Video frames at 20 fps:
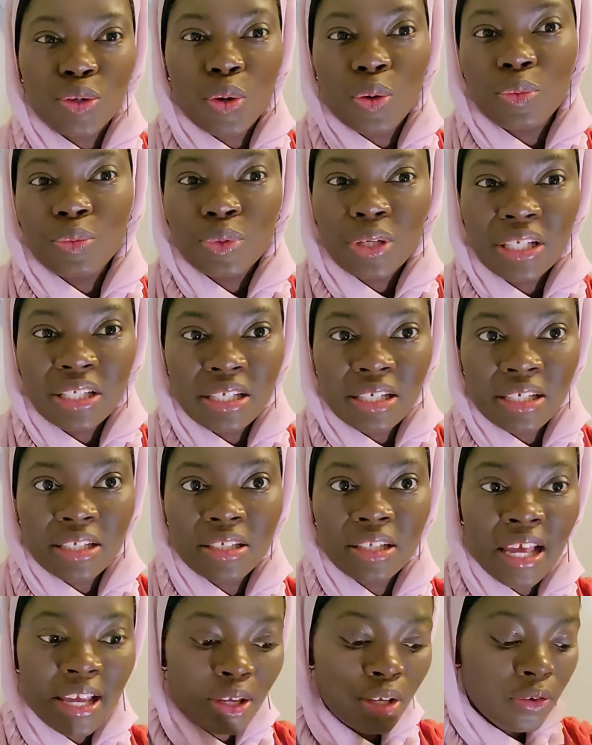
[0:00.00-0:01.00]
you're
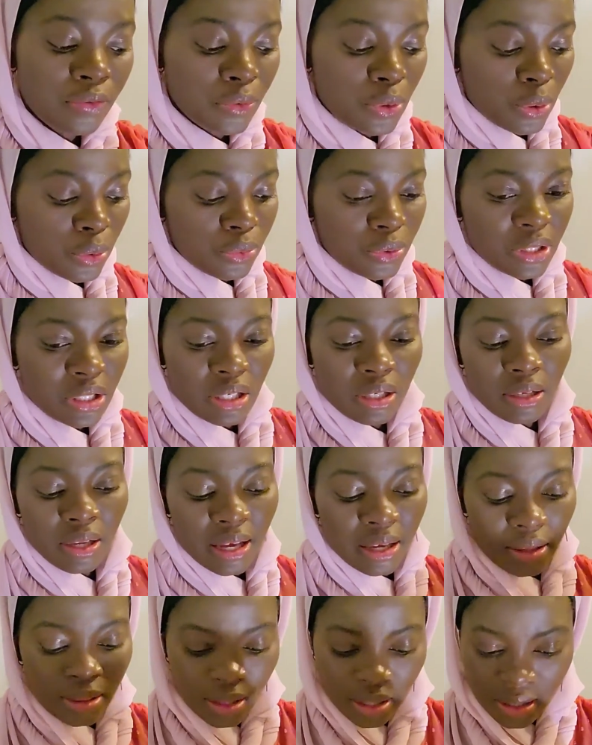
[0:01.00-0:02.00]
reading, like if you're reading
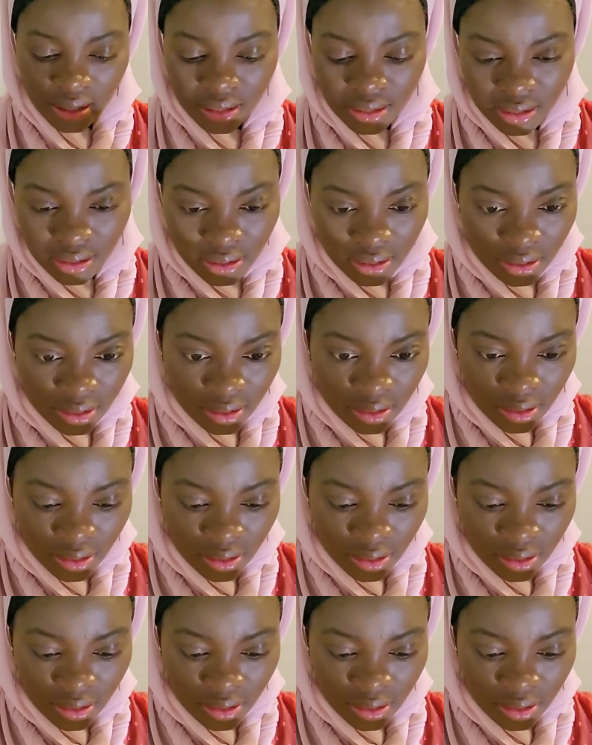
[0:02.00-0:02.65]
like this.